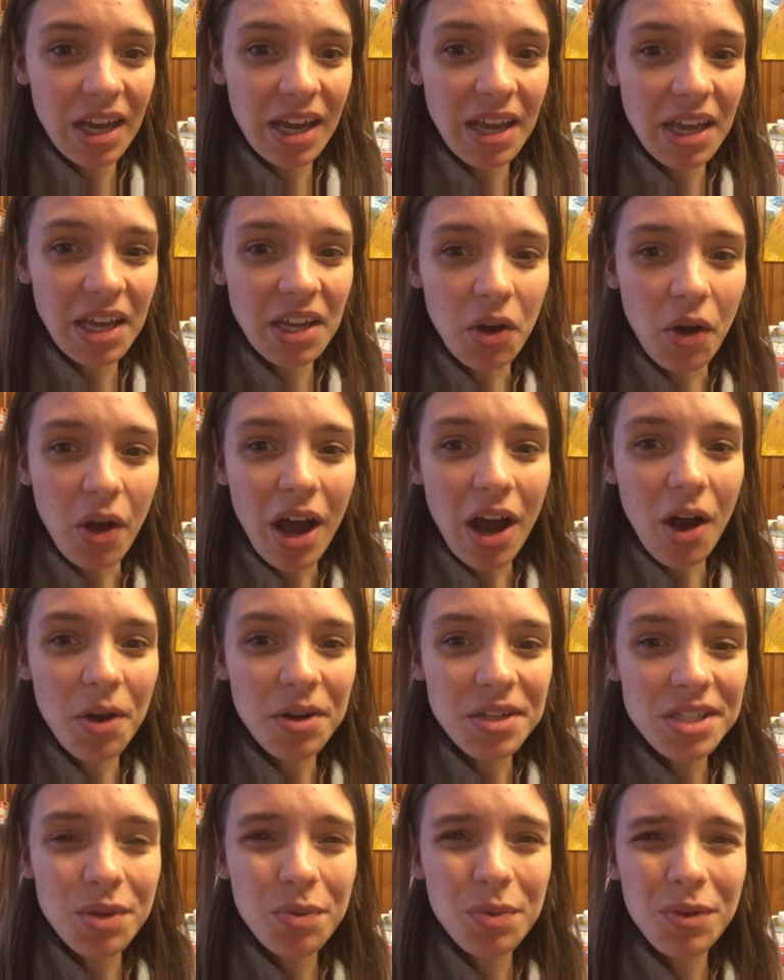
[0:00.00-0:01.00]
you know, I
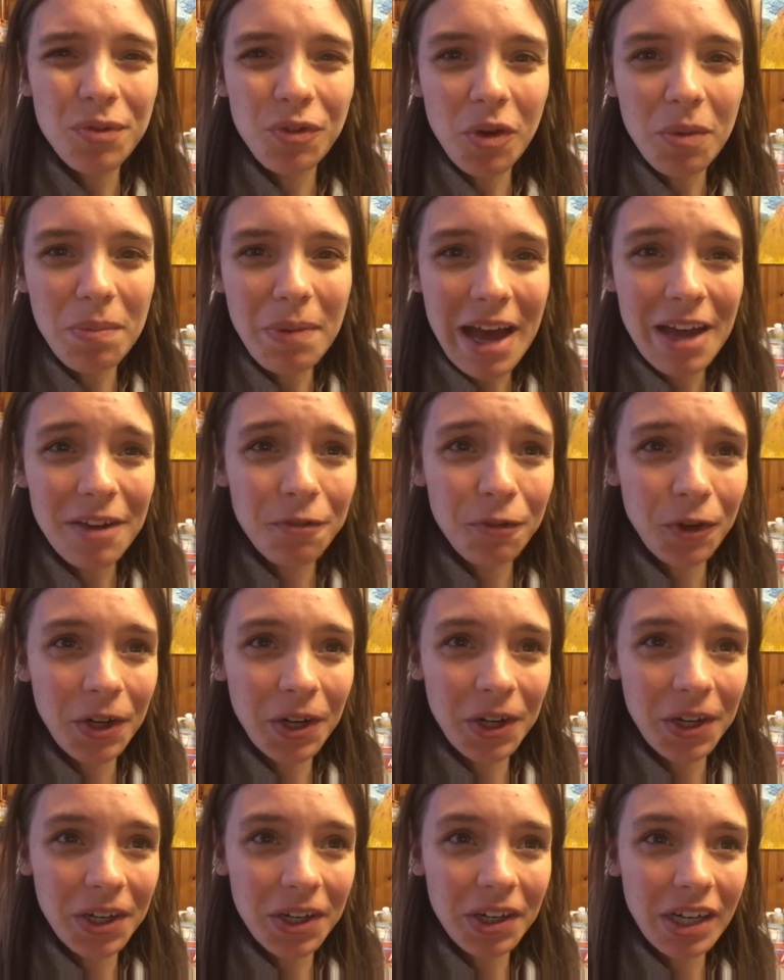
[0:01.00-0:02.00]
also would feel bad for
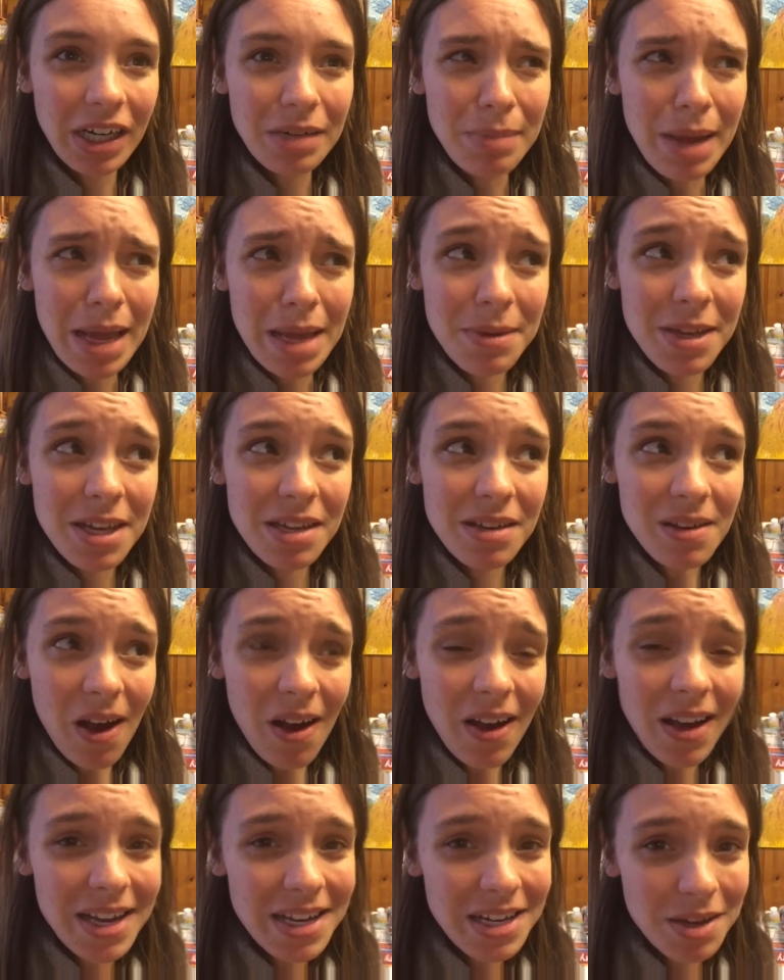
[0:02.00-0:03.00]
her and maybe
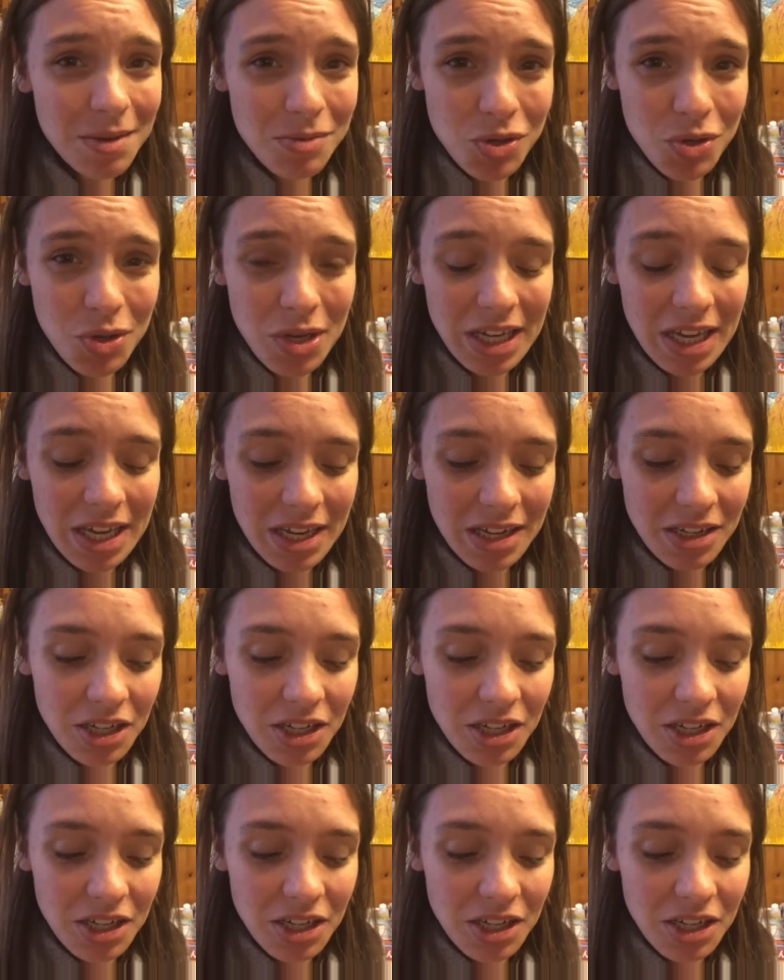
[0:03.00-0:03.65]
not end up doing it,